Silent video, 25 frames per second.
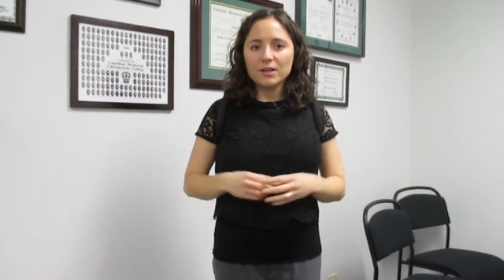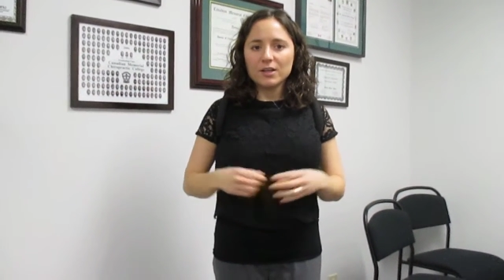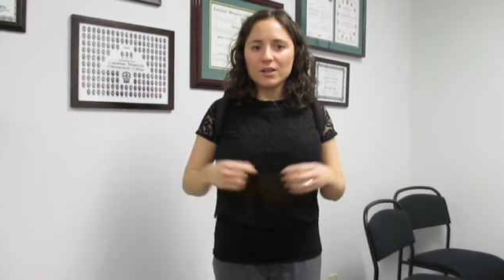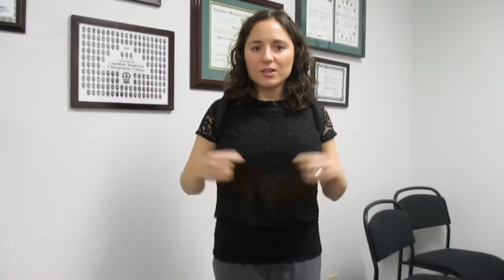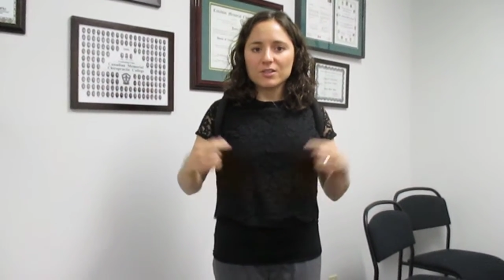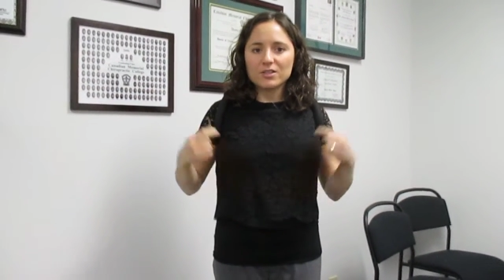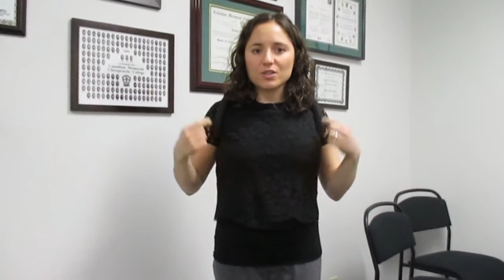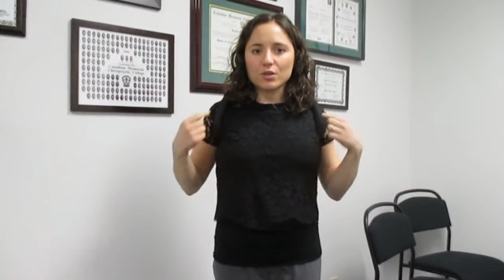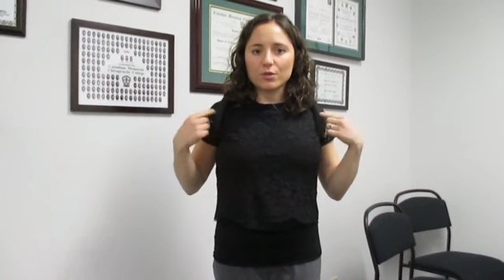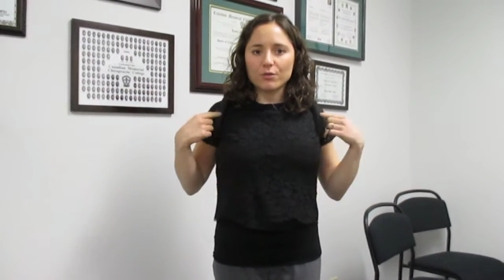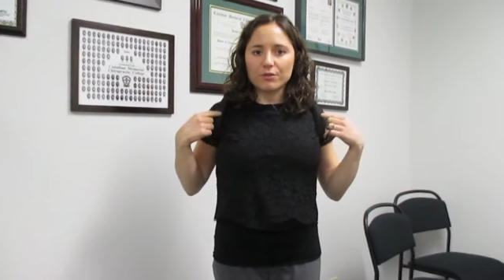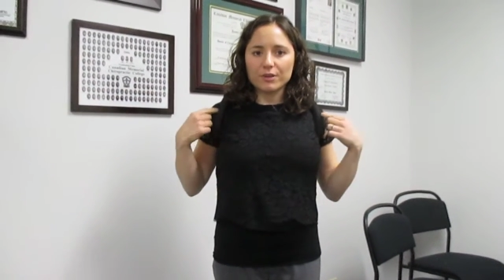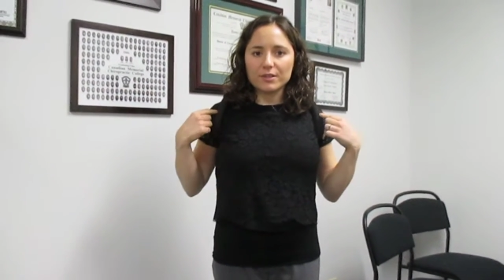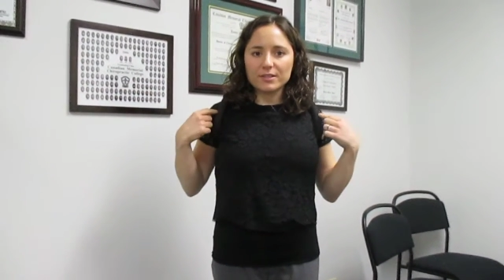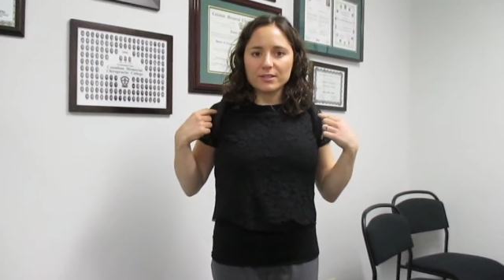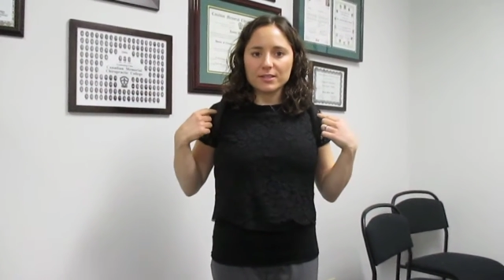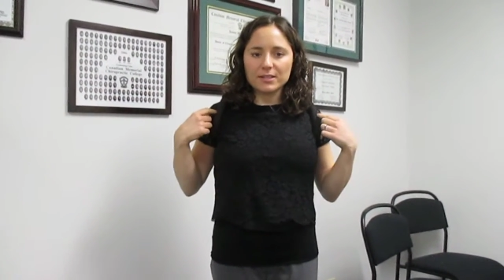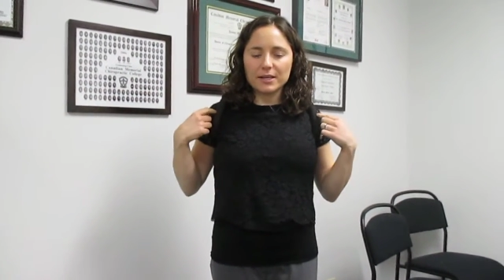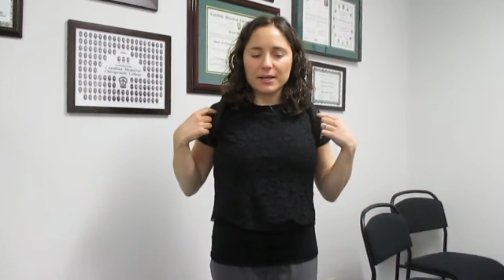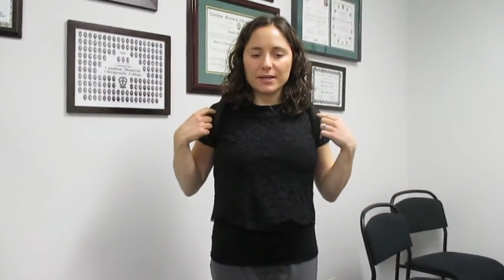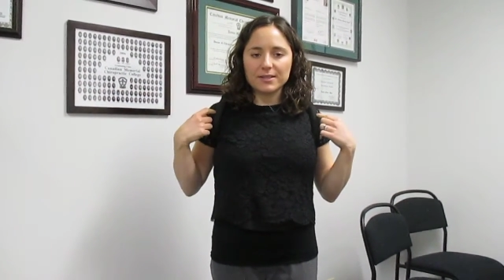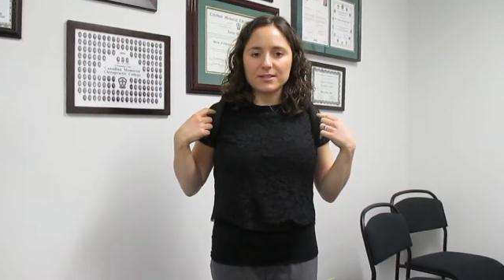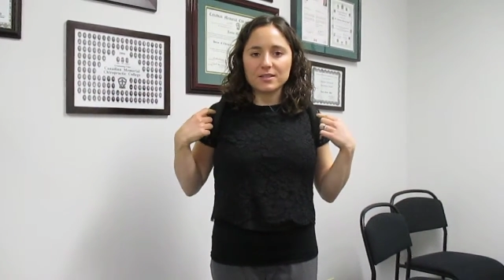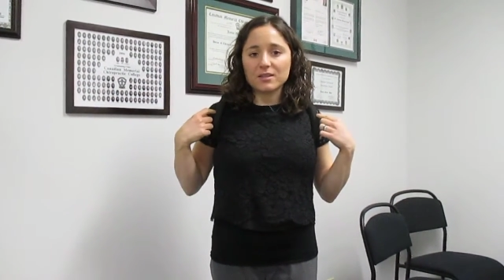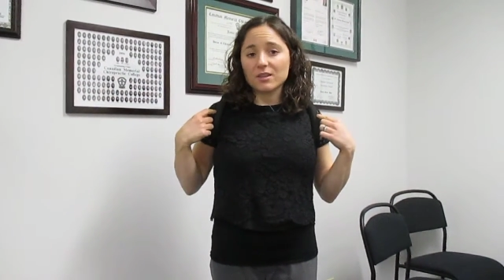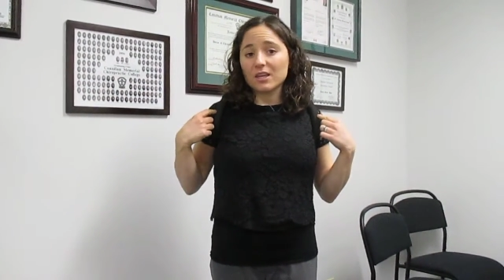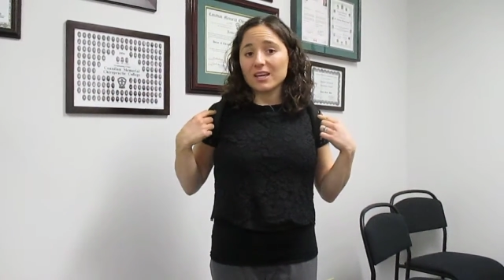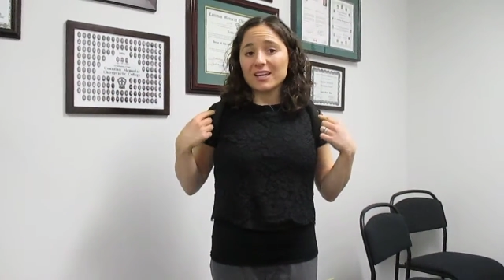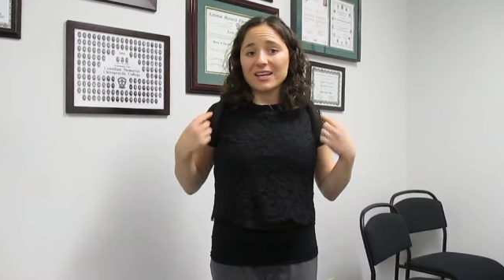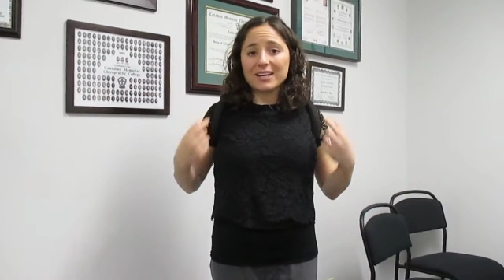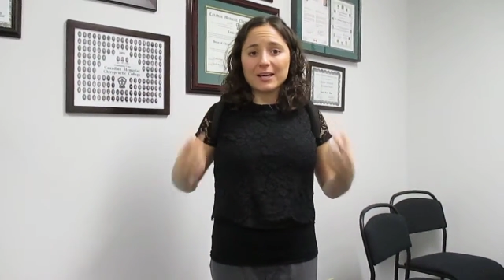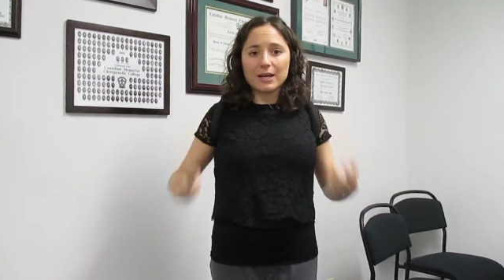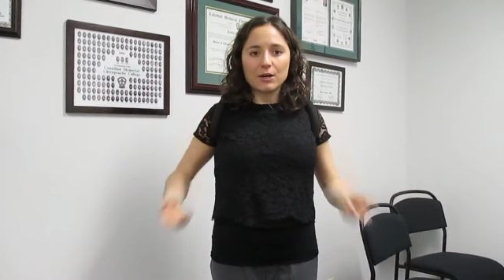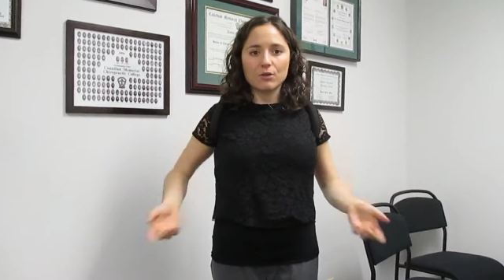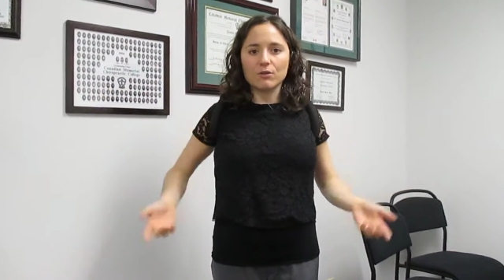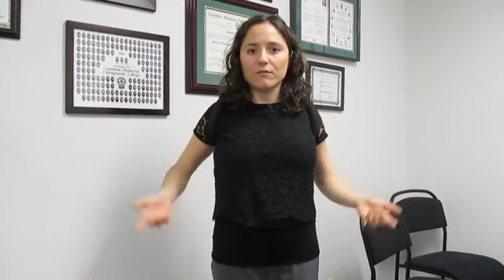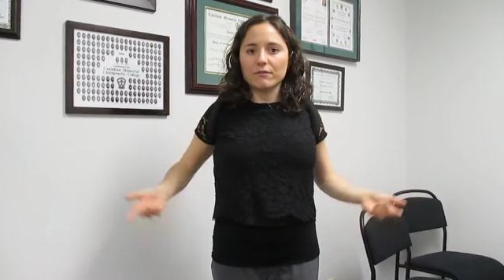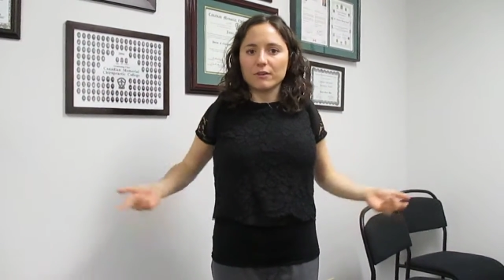So this takes
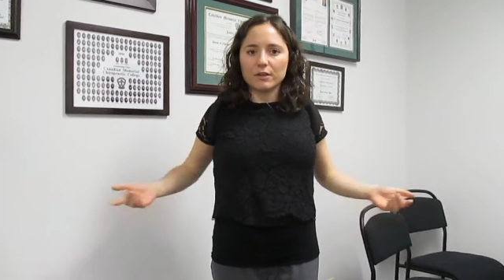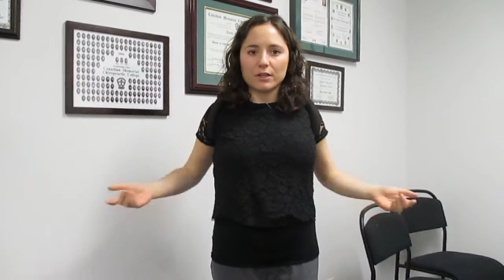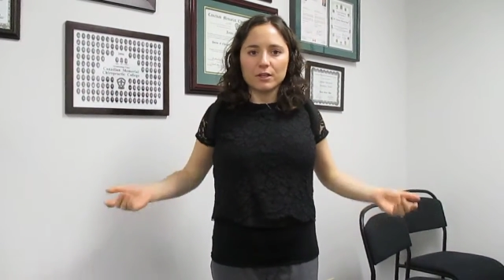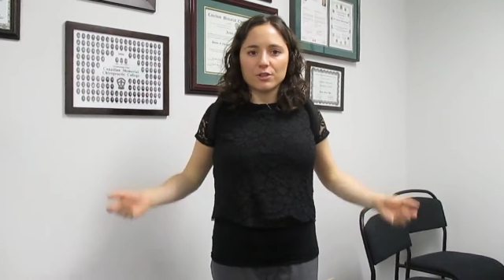thinking out of it.